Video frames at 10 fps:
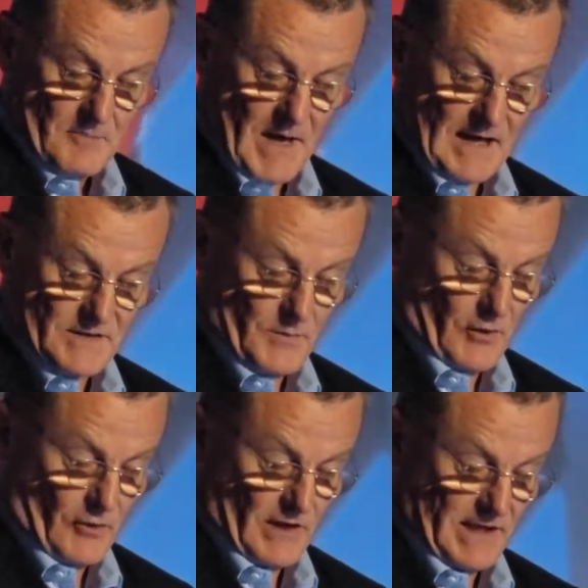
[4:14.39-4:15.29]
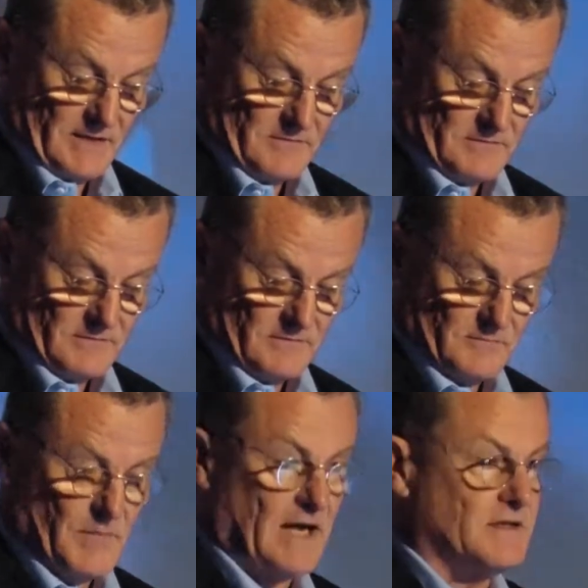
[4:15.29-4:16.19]
Back to purity,
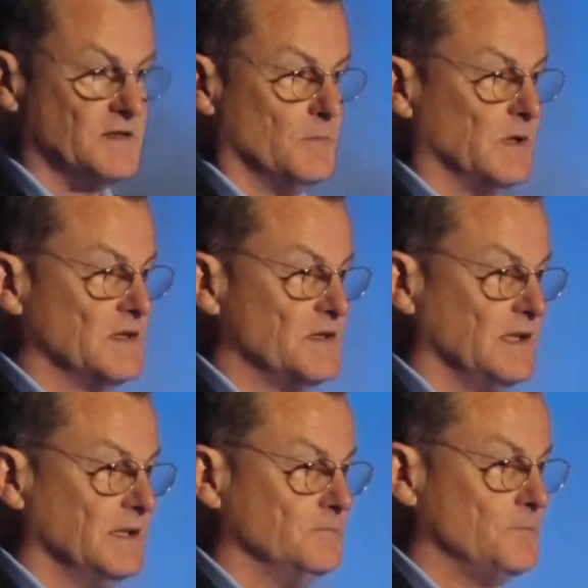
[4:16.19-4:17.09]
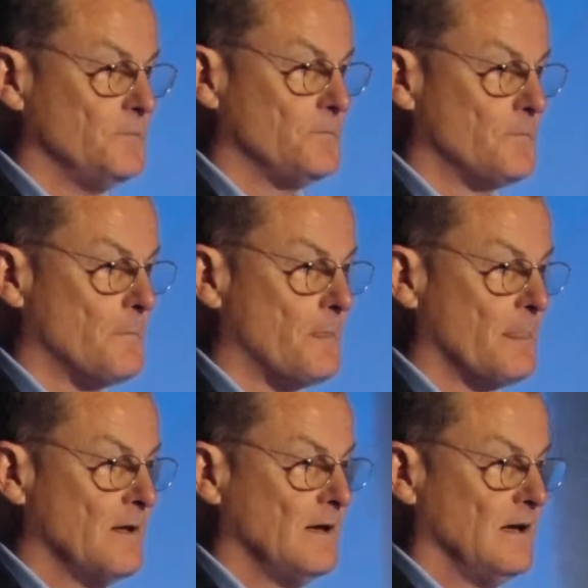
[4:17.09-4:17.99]
back to simplicity.
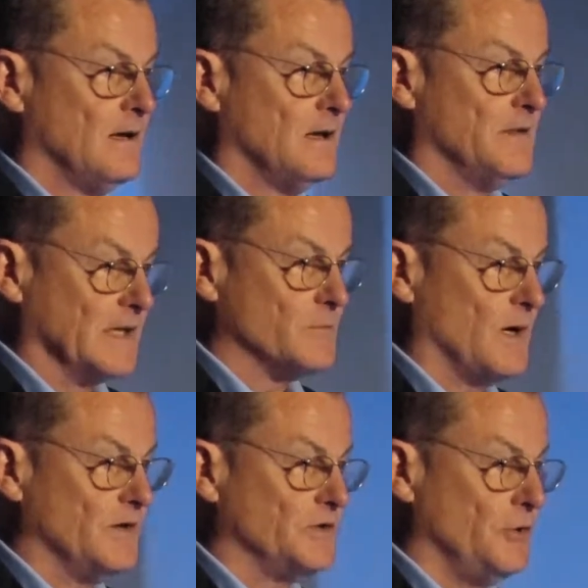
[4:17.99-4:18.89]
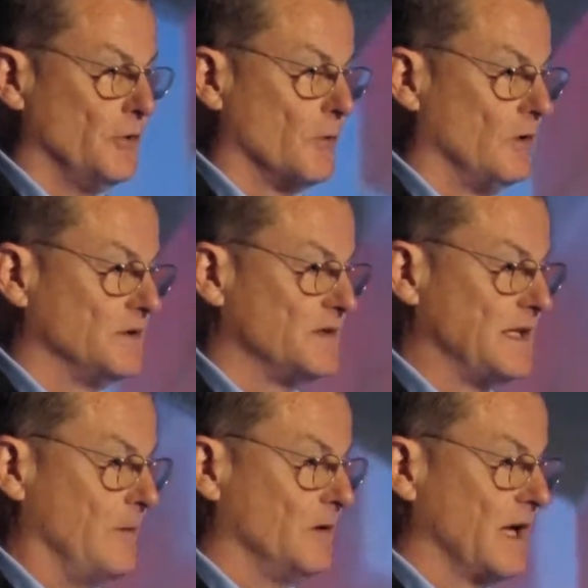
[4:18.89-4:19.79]
That's why the 2-year-old at the
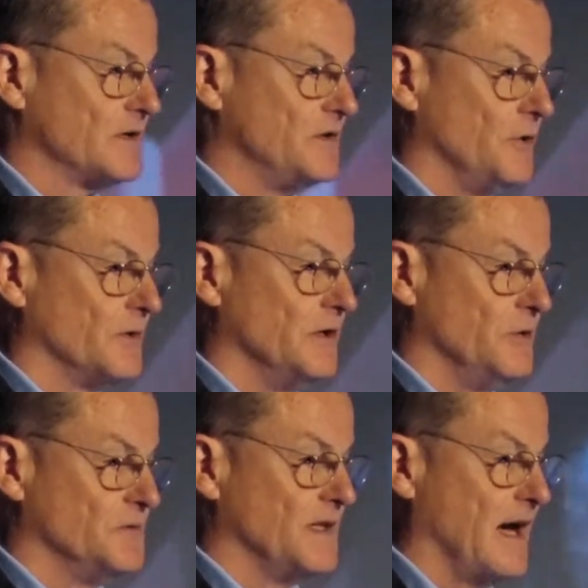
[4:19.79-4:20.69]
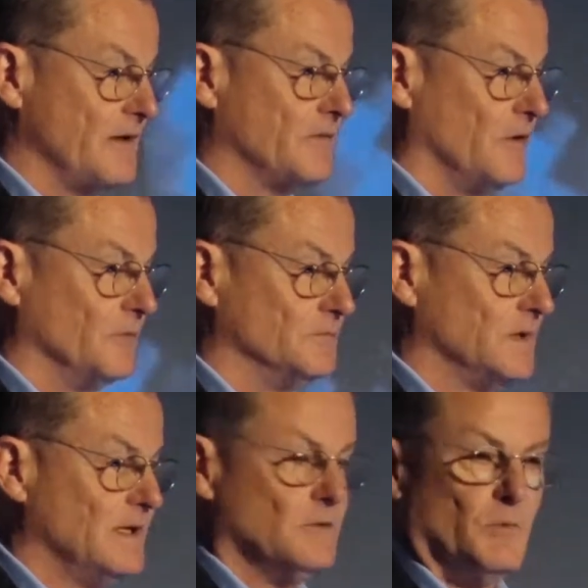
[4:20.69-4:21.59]
table next to you can use the iPhone
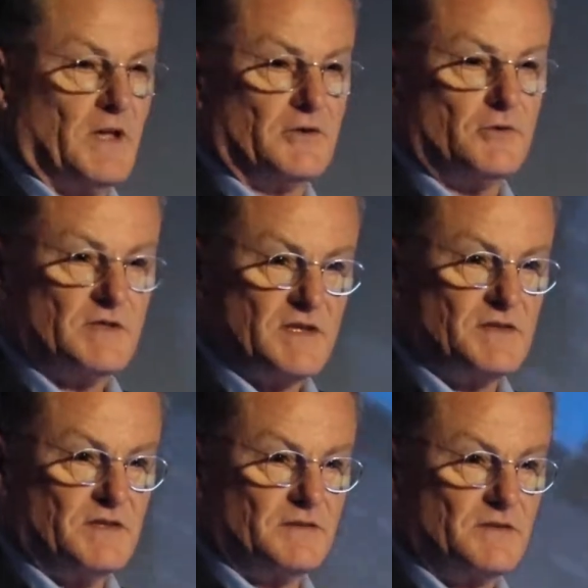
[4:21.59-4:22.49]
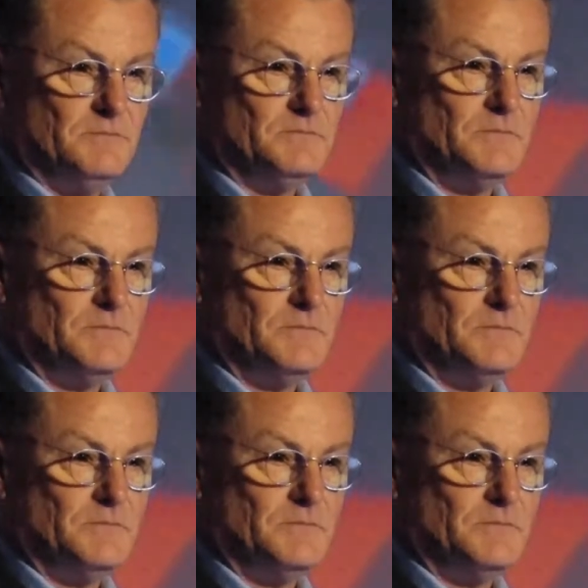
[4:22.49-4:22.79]
without your assistance.